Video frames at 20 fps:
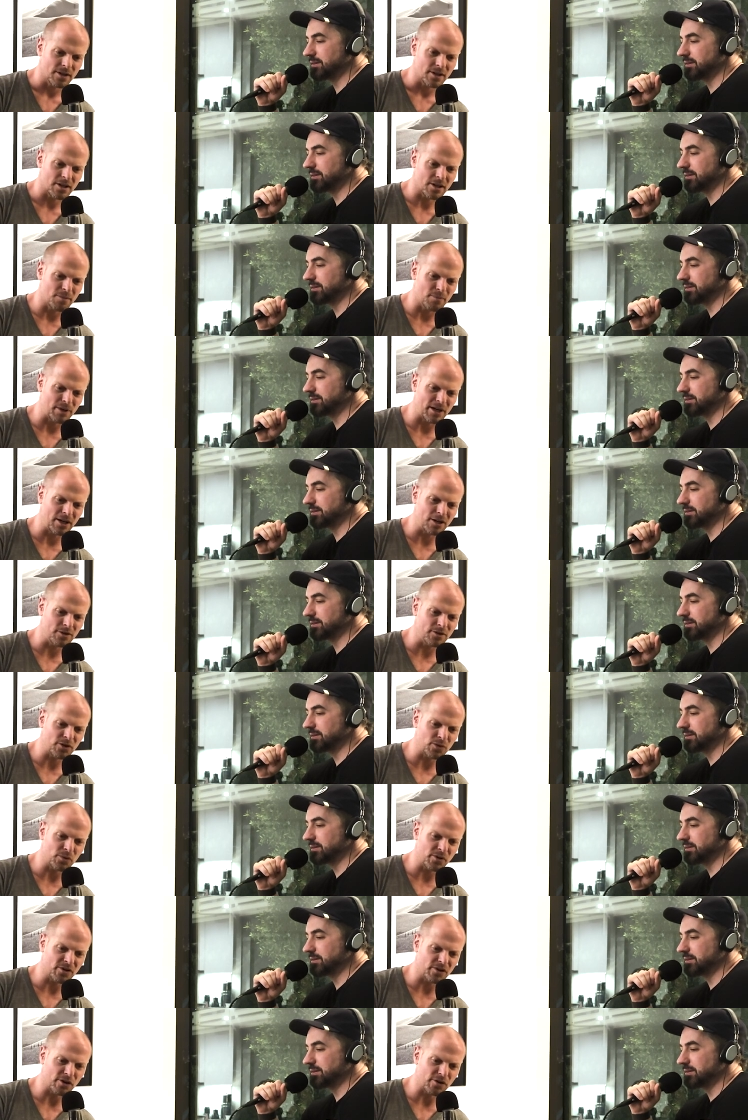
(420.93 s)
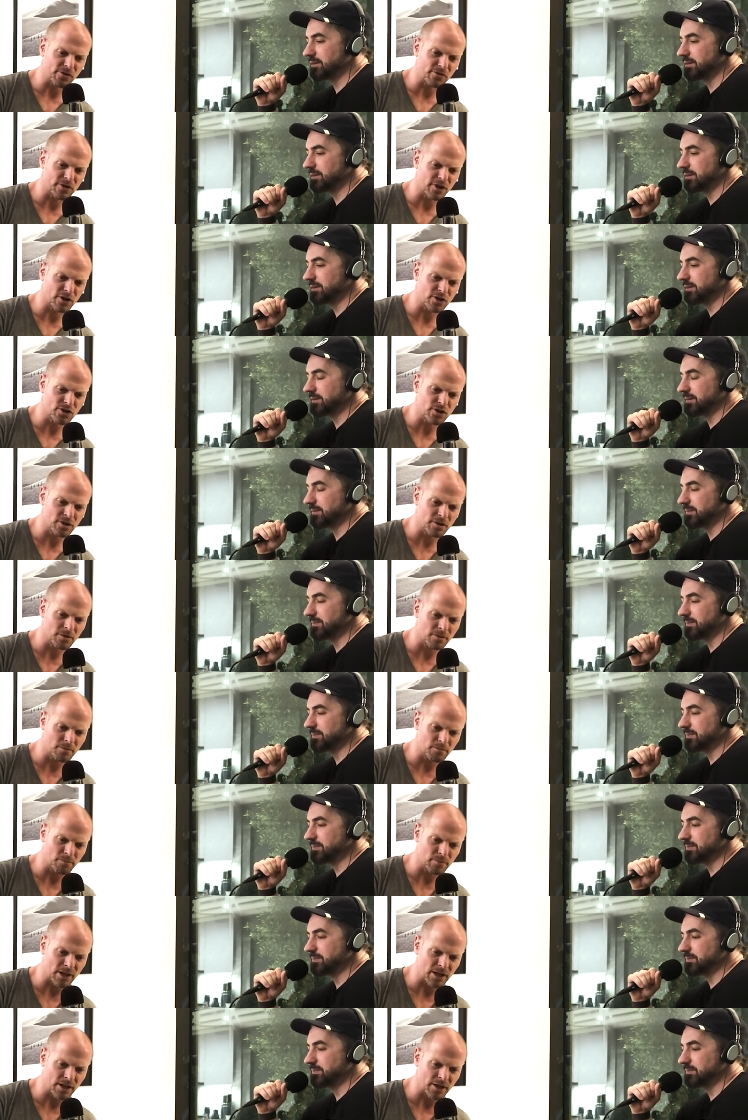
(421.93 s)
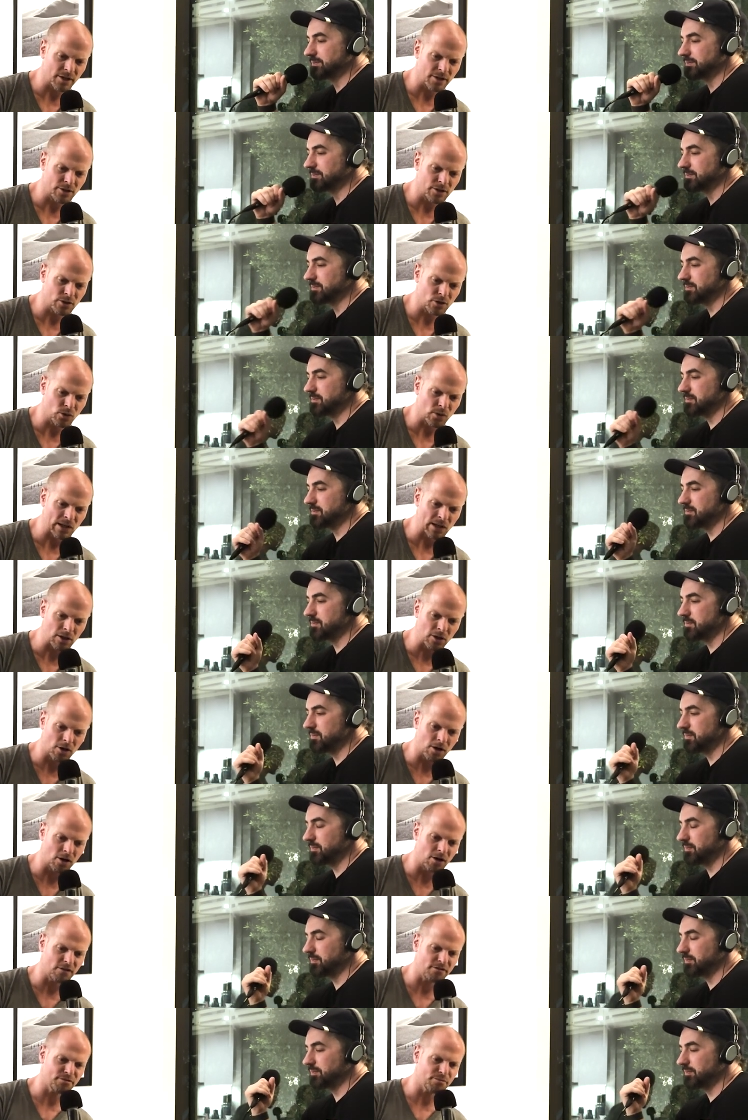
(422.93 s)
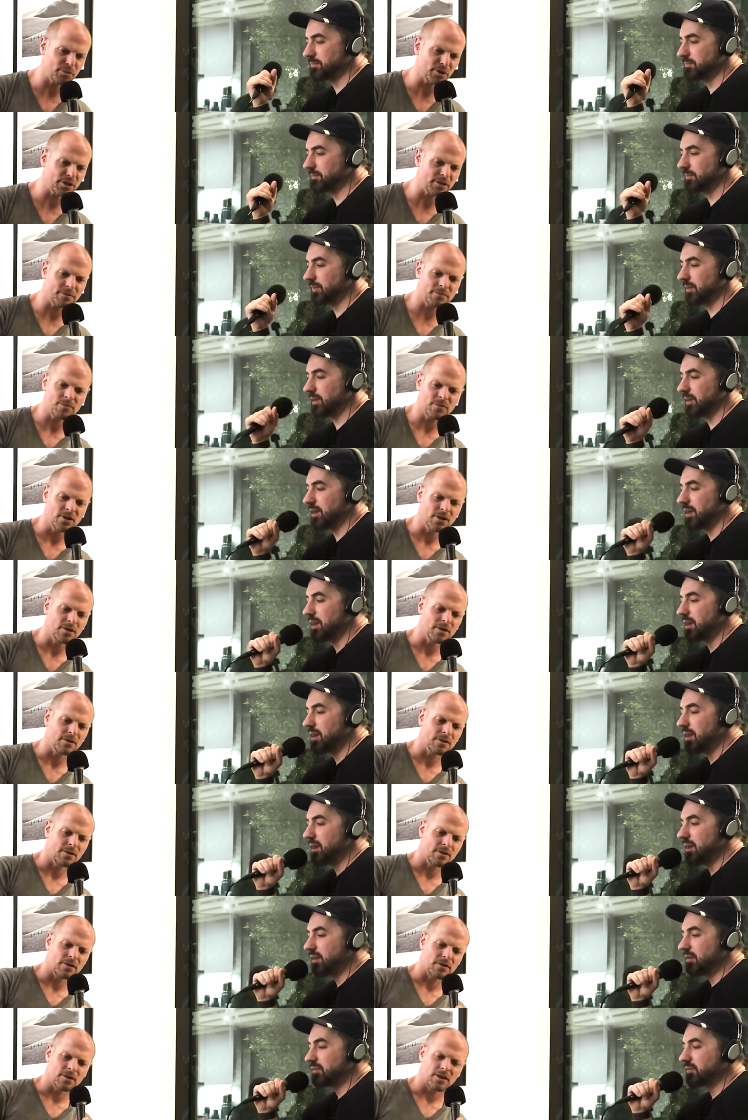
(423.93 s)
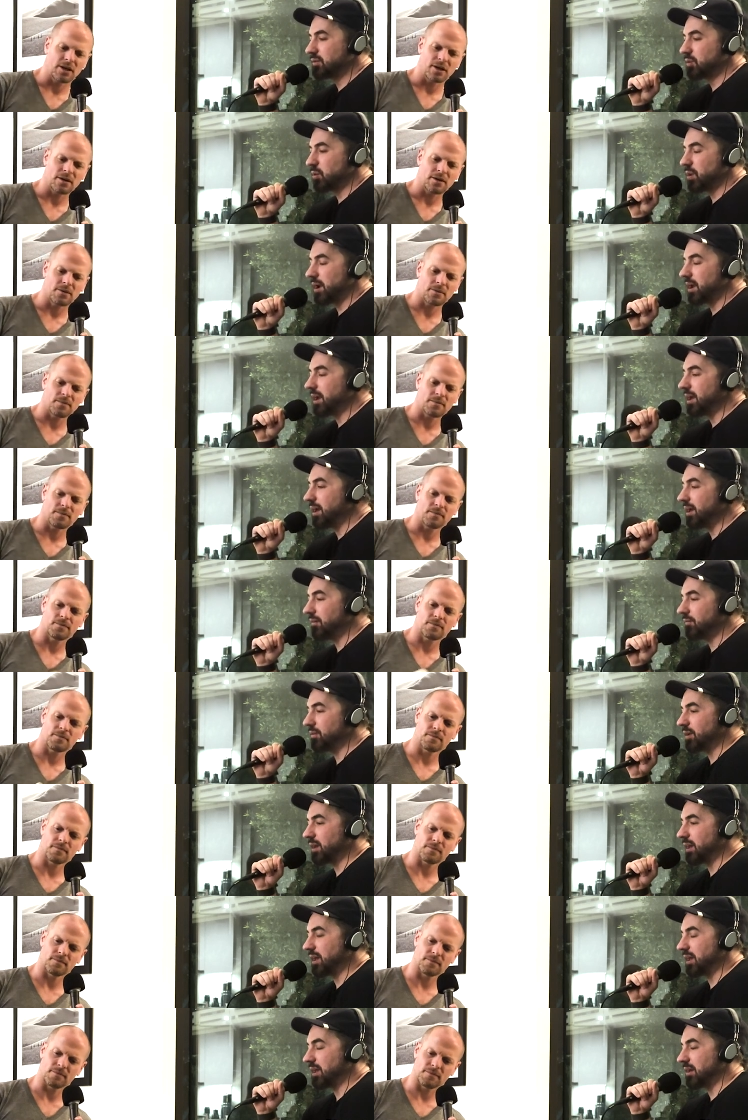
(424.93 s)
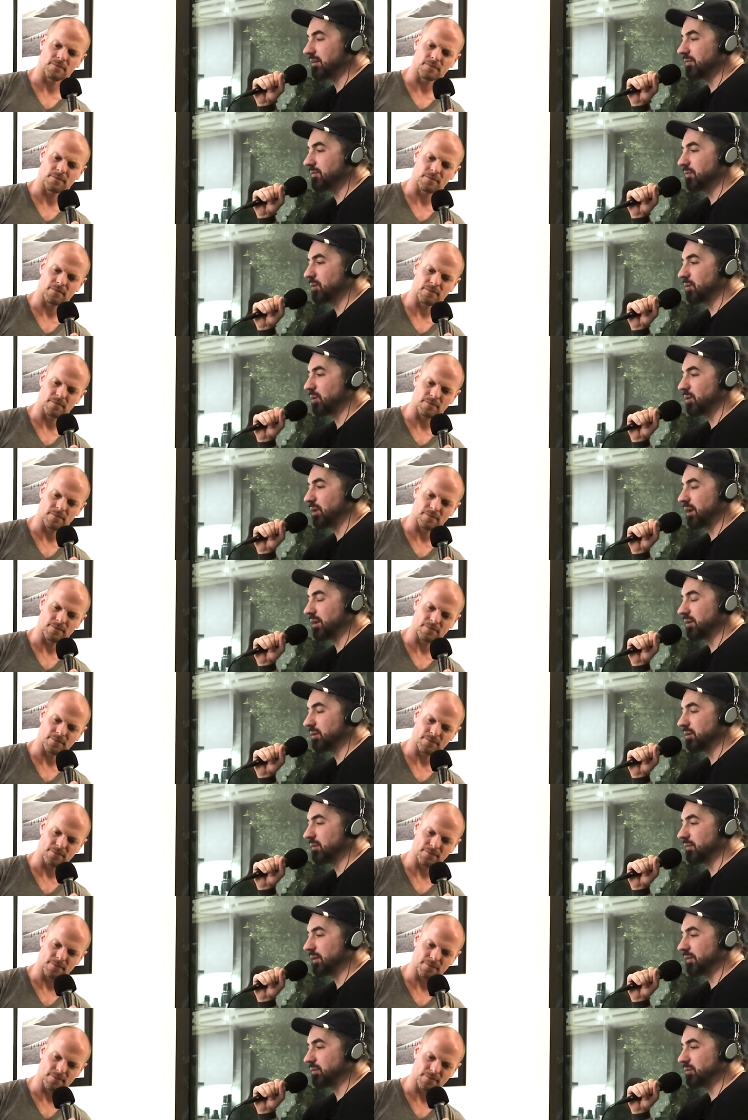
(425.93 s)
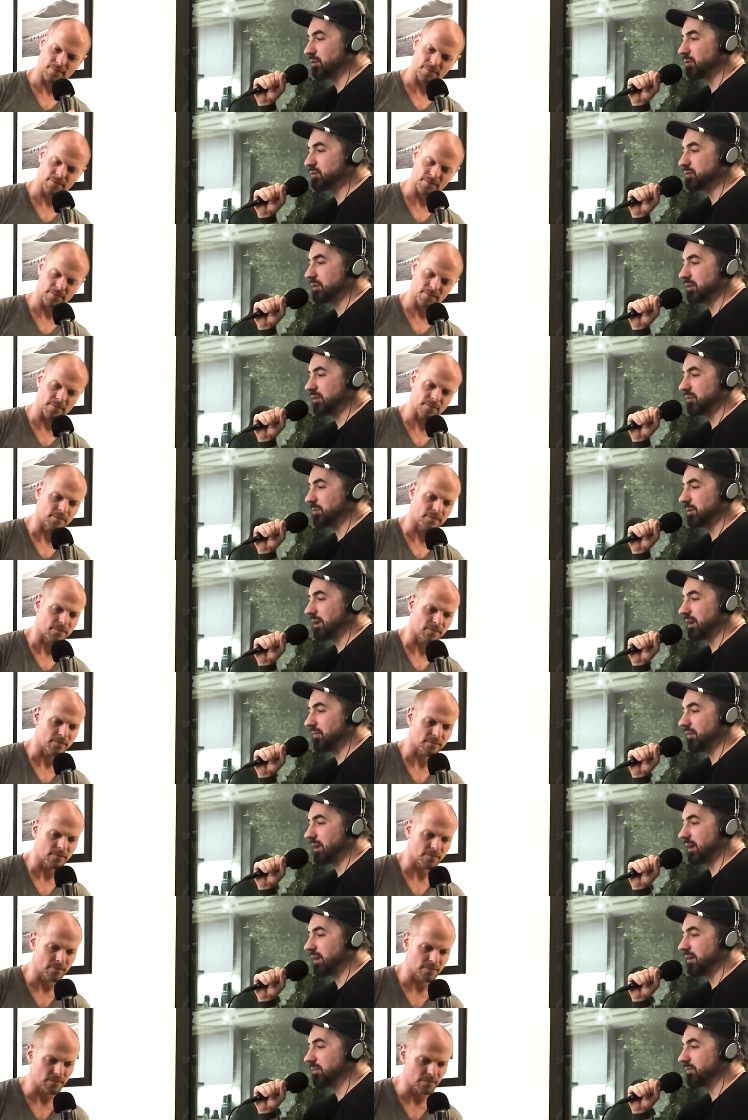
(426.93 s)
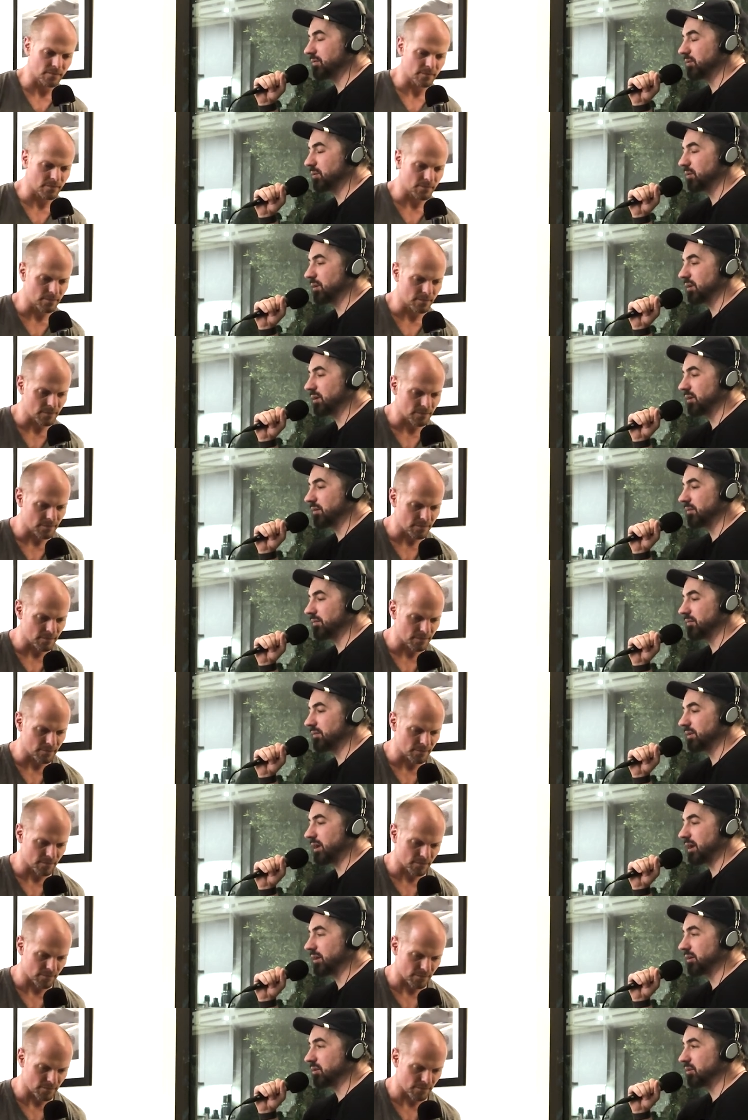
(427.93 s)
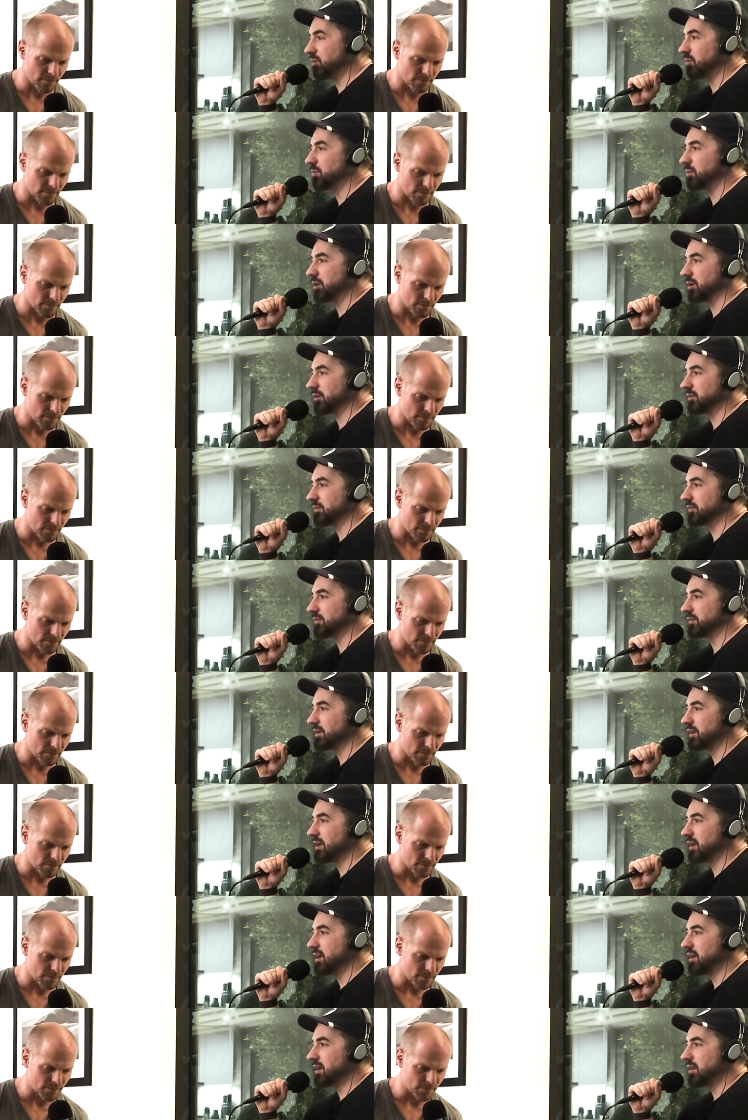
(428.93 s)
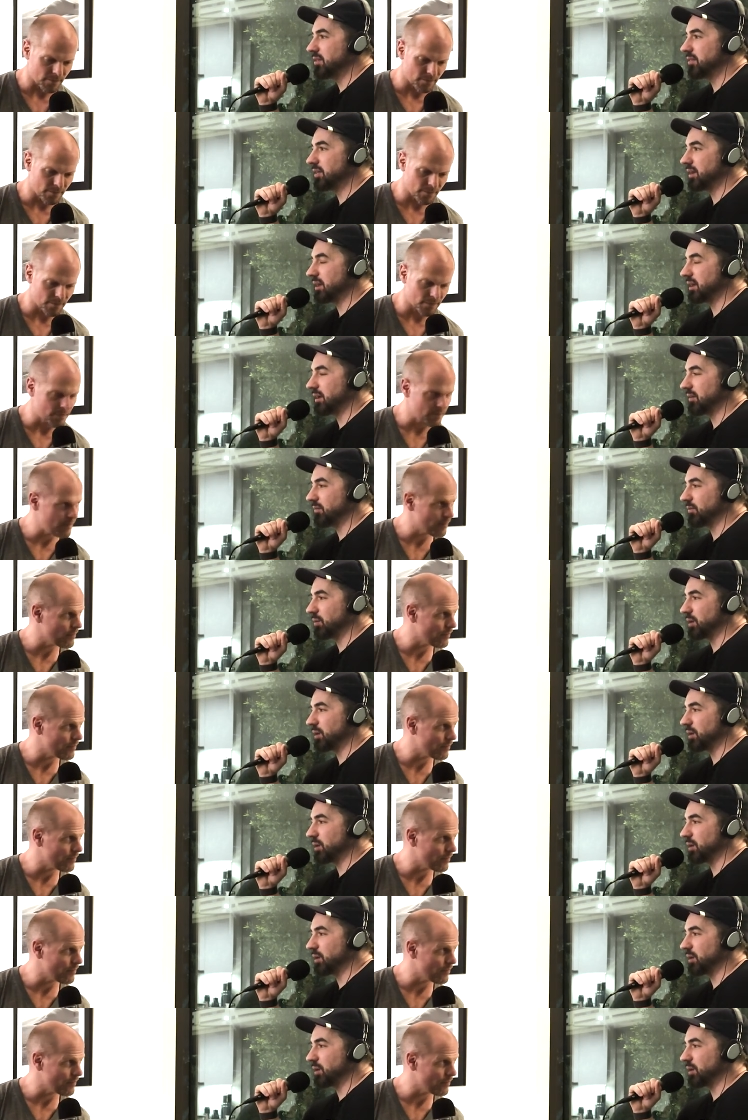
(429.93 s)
Speaker 1: compiled and with an introduction by Yoel Hoffman. So
Speaker 2: I have a handful, I don't know if I've told you this, but I have a handful of haiku books that I've